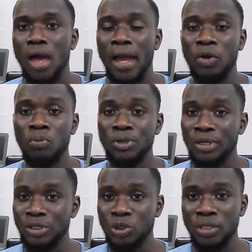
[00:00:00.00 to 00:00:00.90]
I hope you
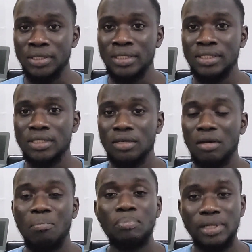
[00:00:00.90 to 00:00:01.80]
enjoyed it.
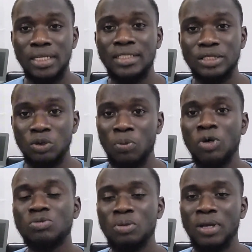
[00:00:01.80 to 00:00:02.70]
Please
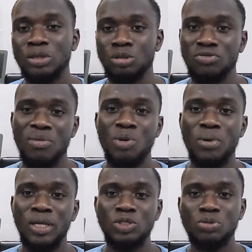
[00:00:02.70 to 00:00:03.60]
support me by subscribing my
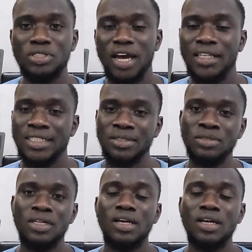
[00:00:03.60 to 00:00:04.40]
YouTube channel,